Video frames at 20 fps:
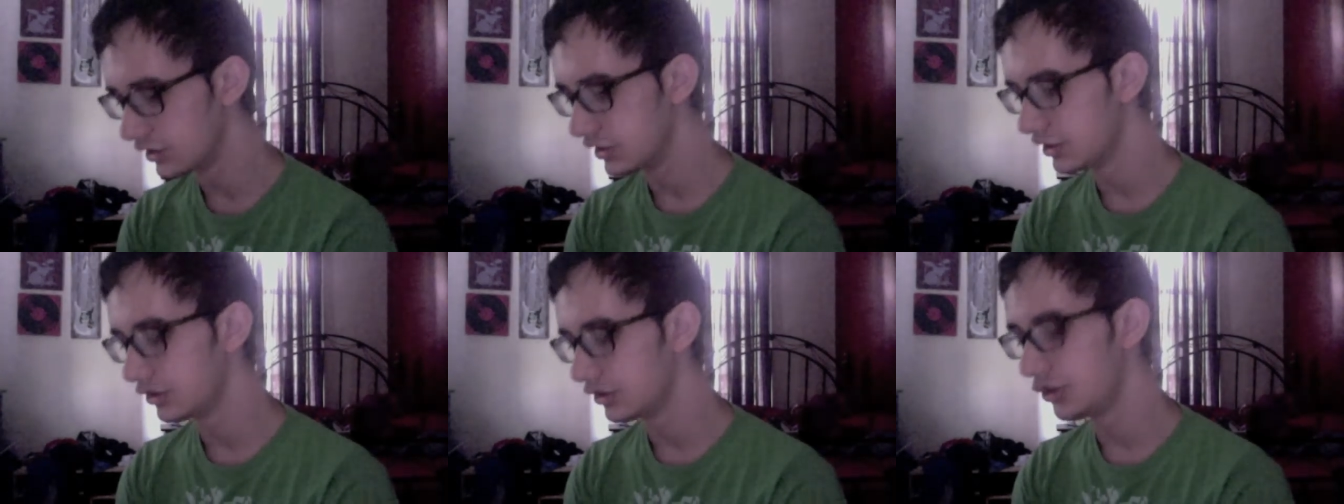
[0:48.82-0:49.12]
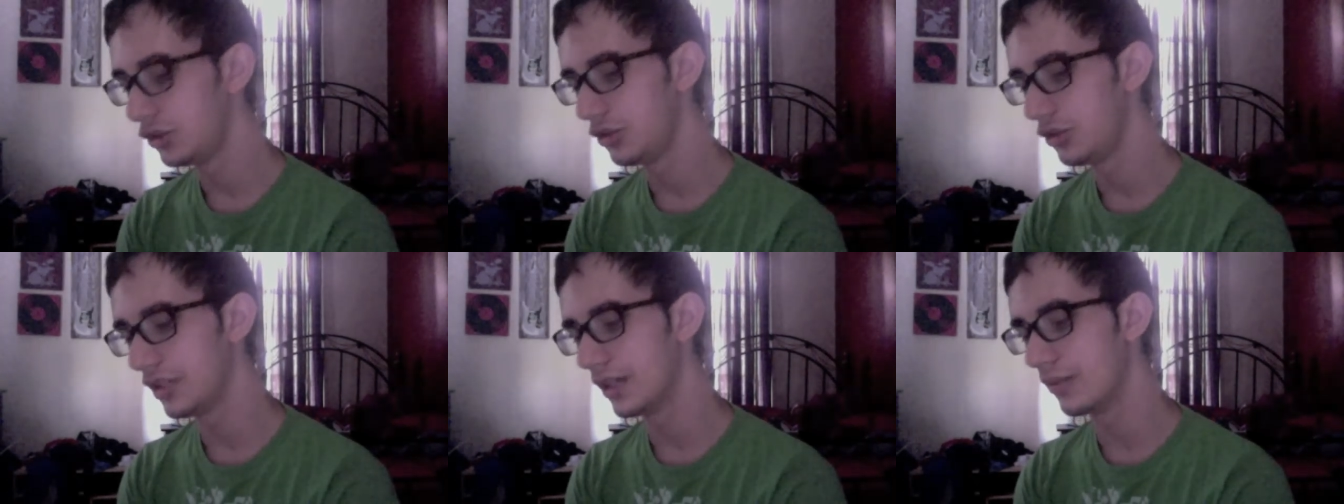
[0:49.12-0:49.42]

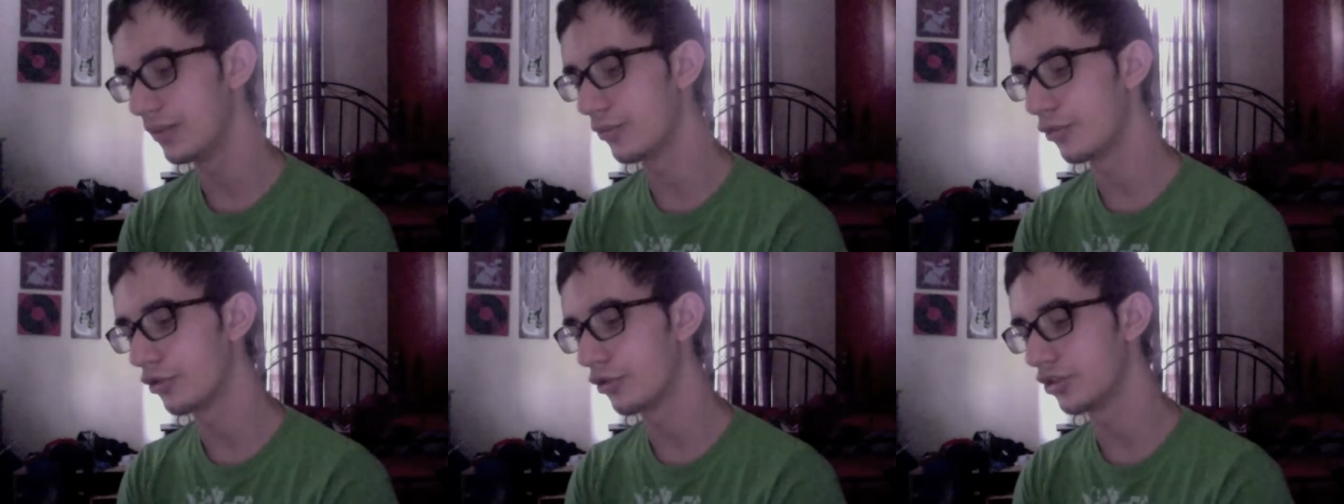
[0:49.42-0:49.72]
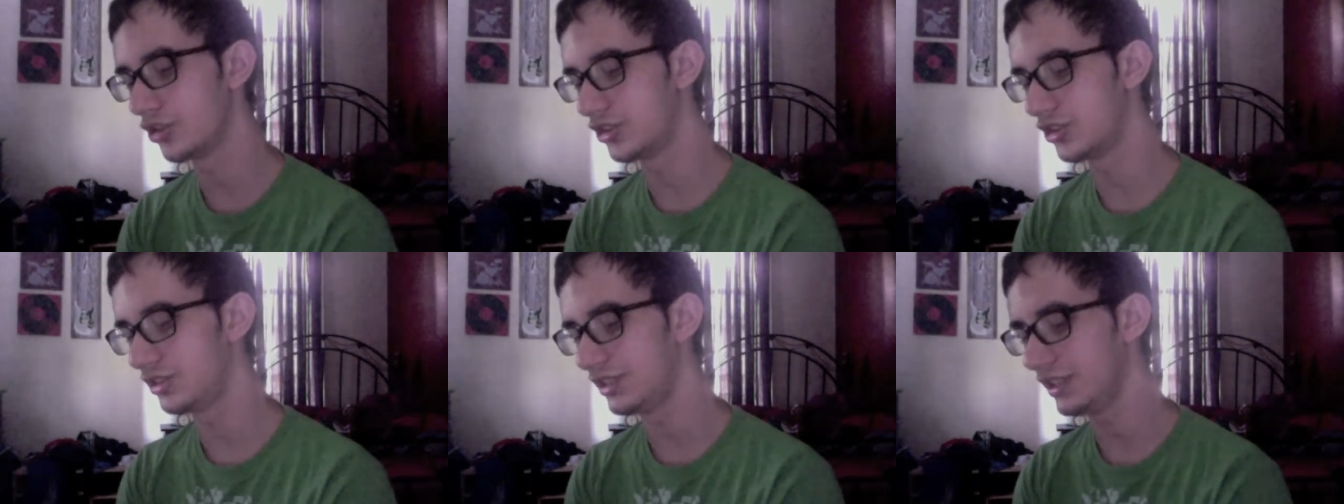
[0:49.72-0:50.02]
so you get more
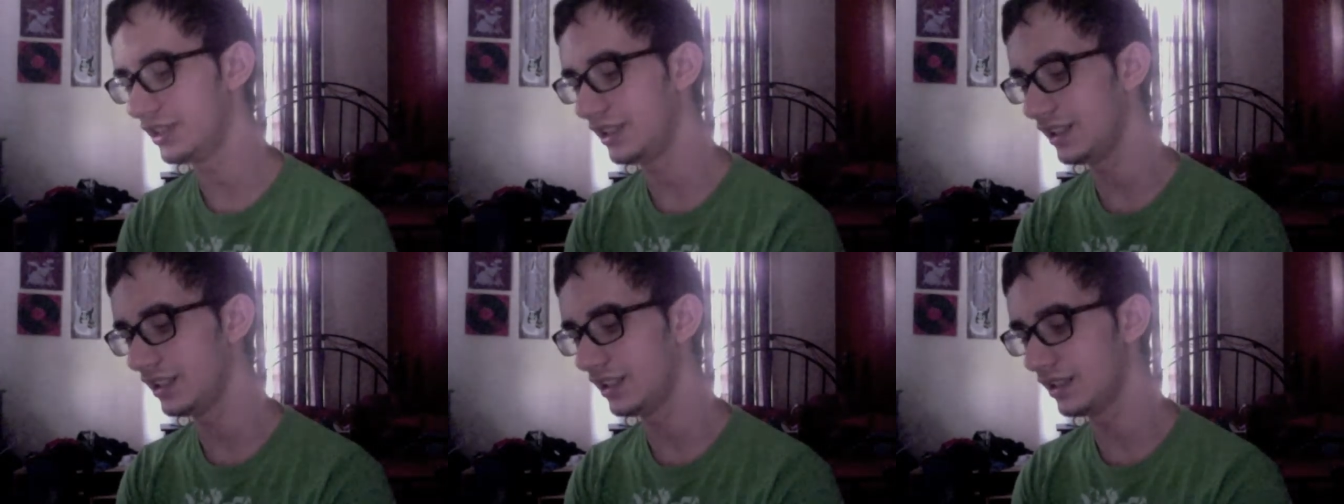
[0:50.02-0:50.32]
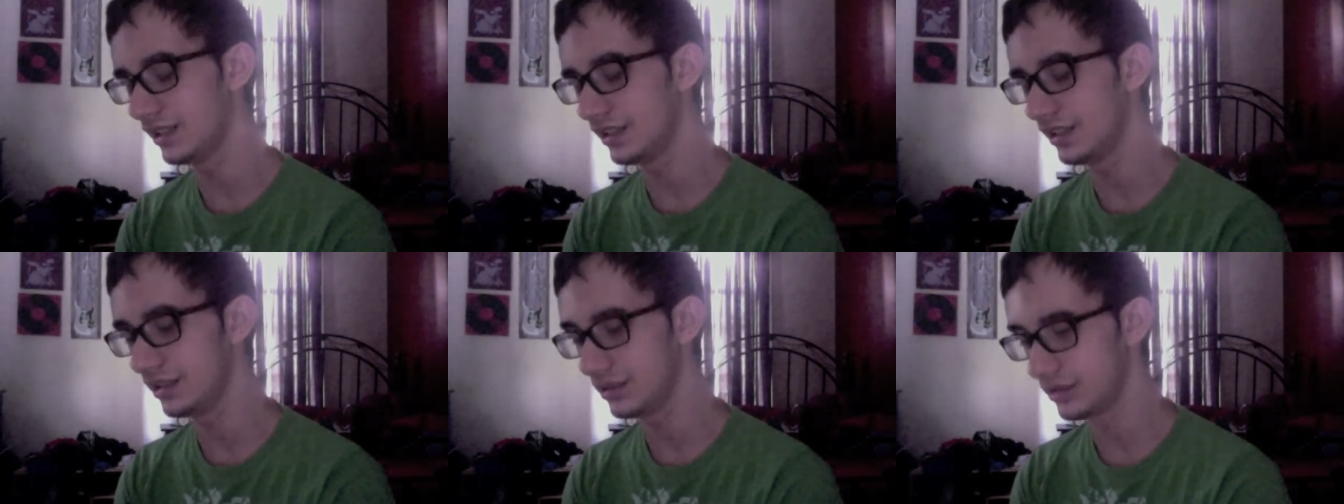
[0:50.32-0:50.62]
shady
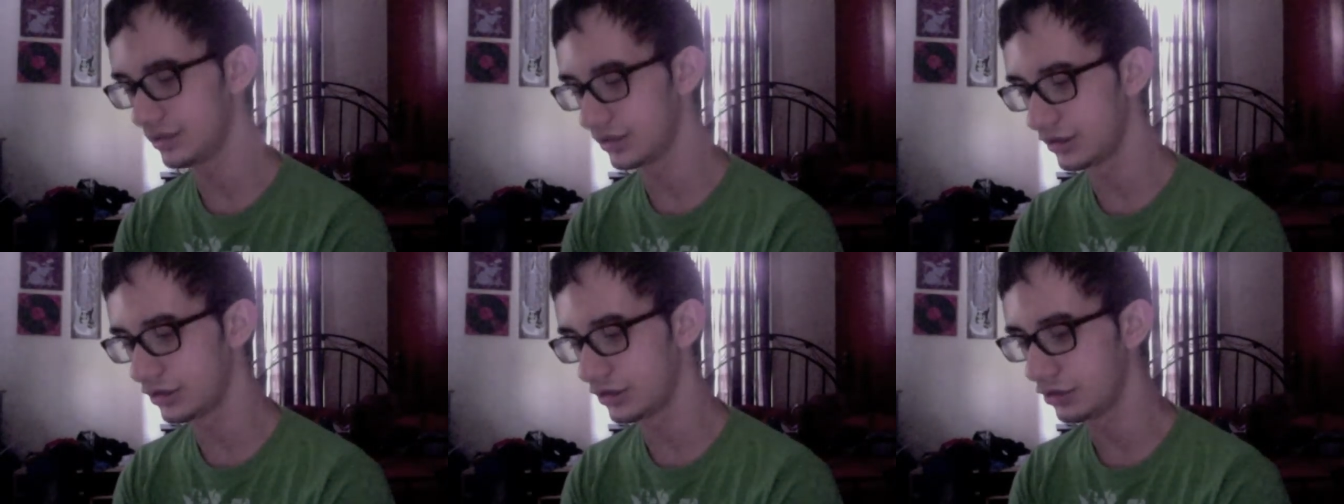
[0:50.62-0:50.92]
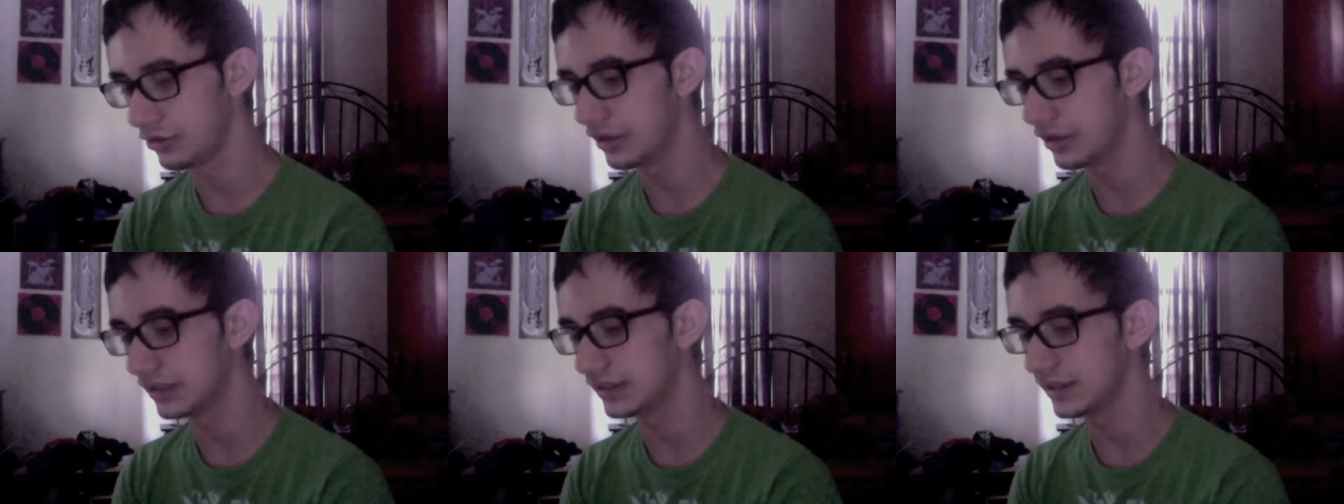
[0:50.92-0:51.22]
endings until you
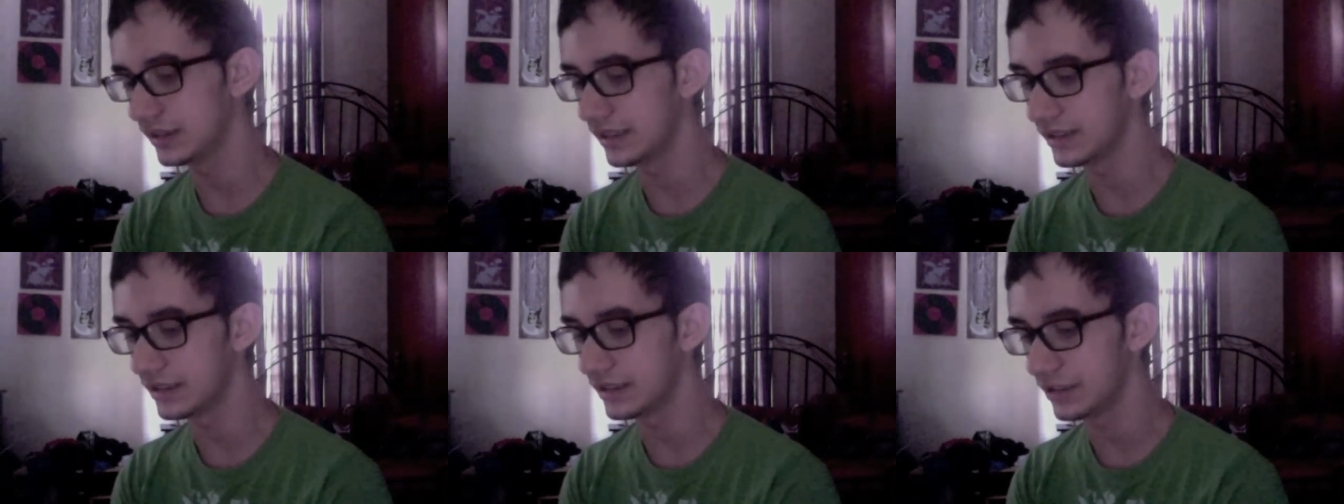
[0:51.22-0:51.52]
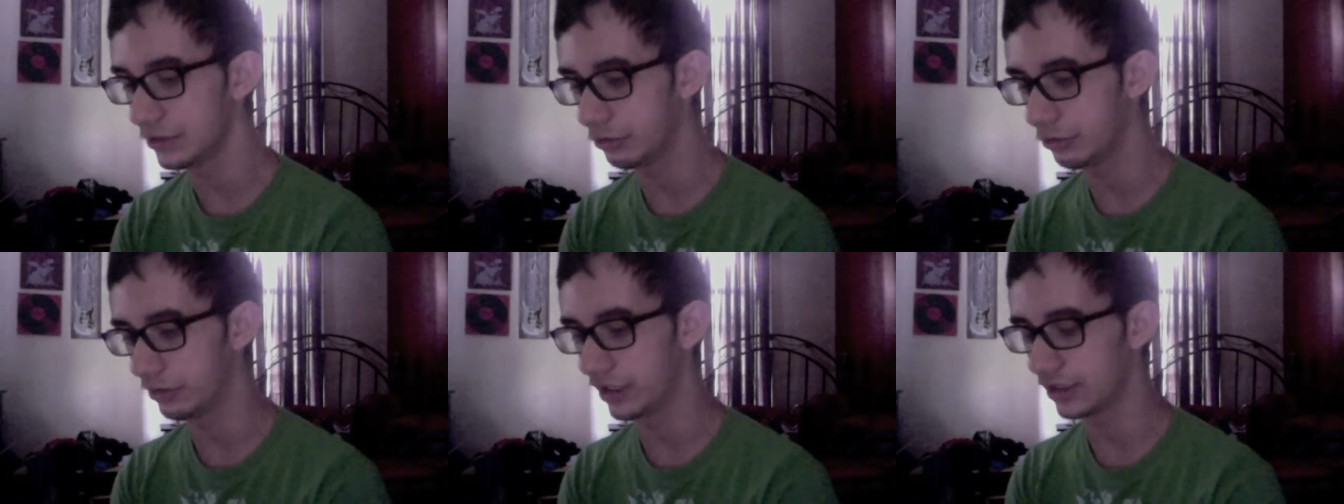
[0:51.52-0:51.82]
get the
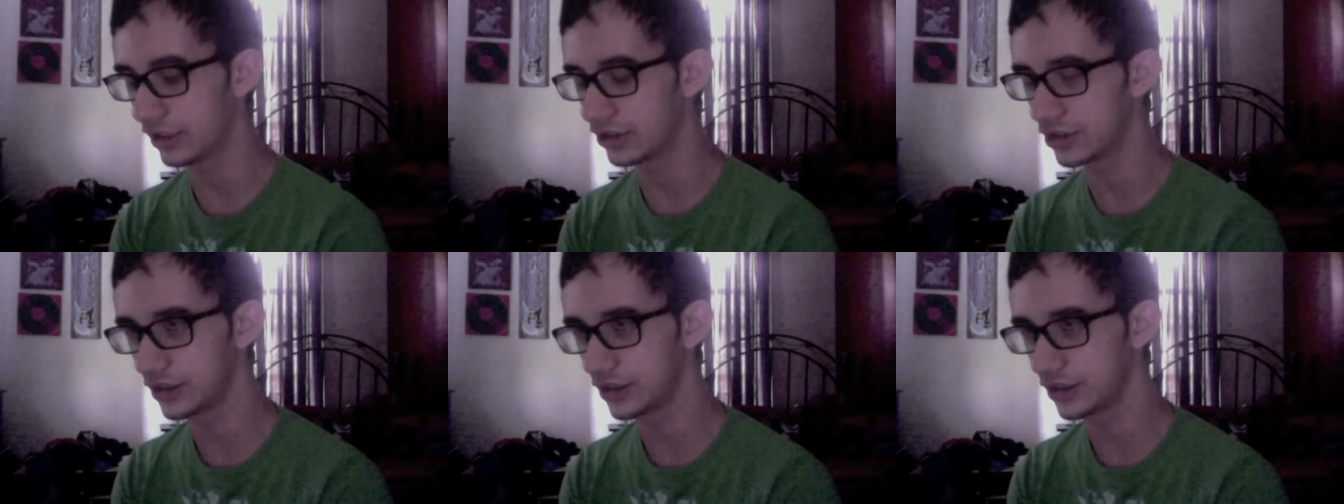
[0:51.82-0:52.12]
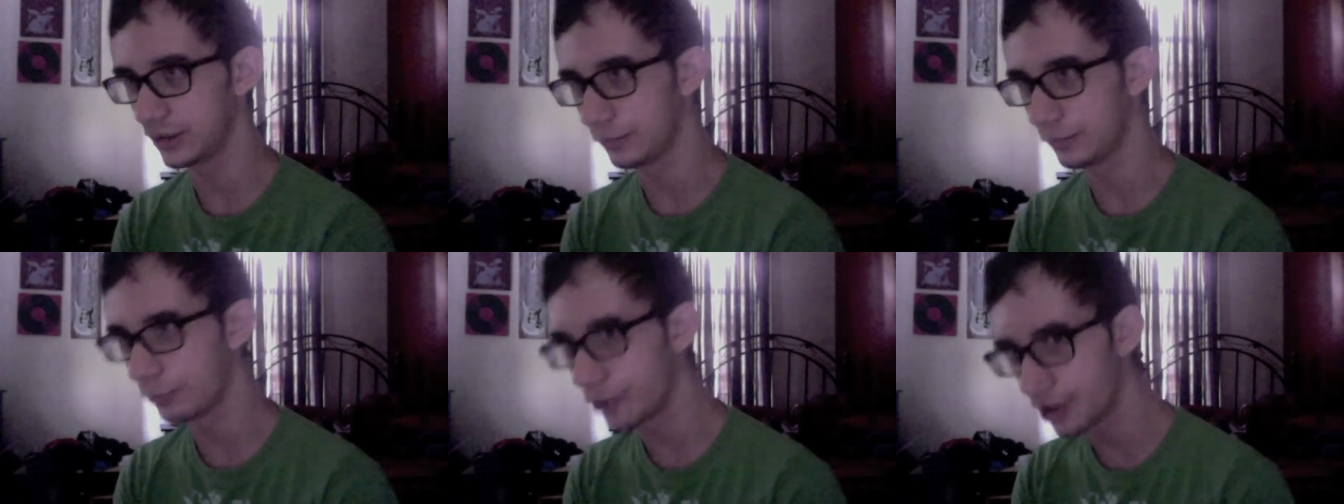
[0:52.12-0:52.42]
ending you actually
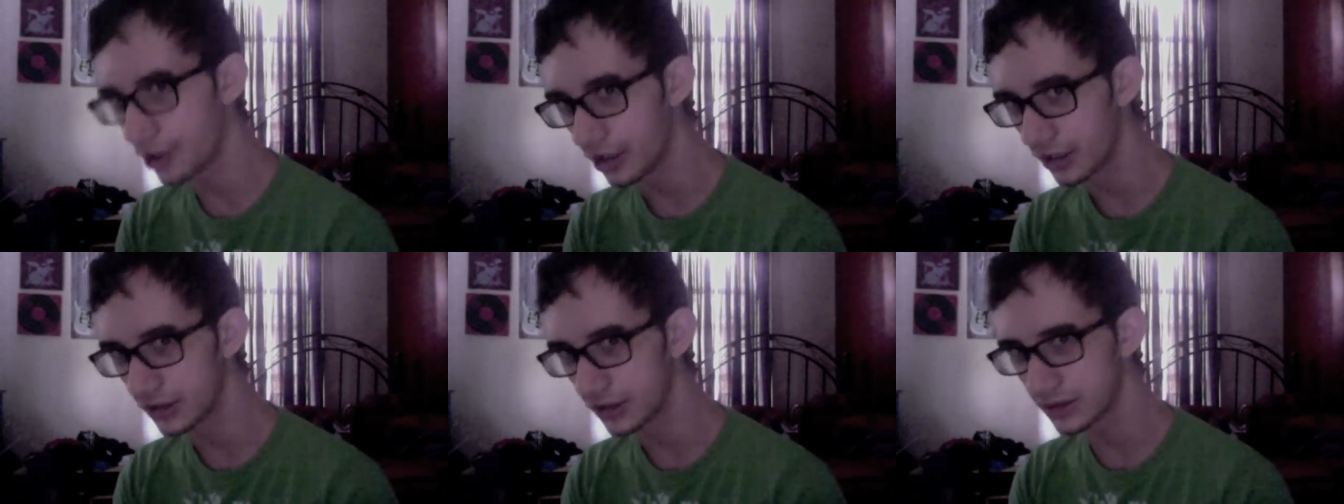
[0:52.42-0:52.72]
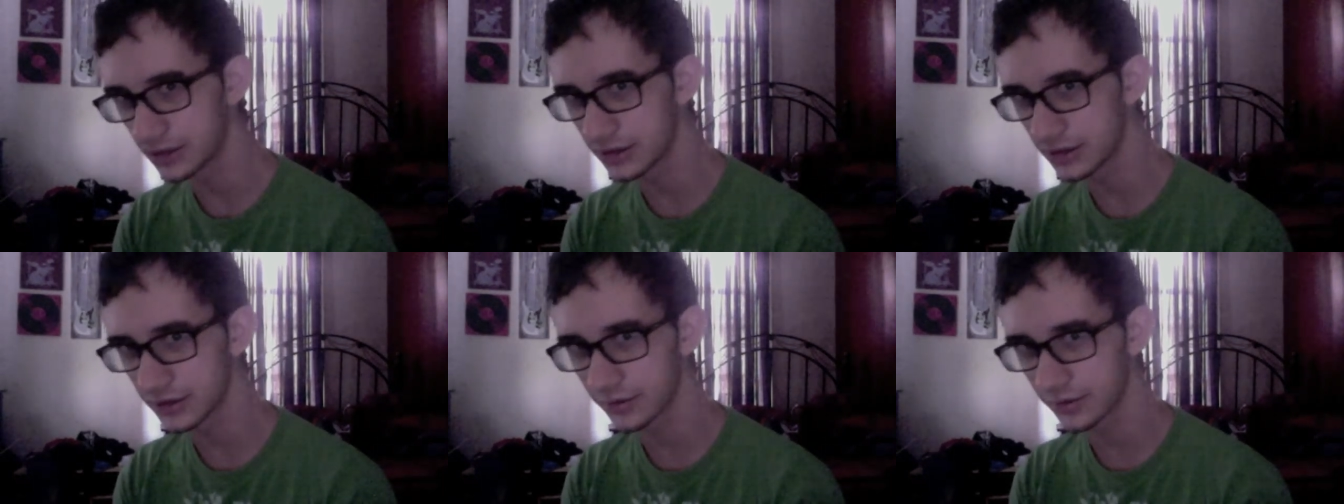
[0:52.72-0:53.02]
want.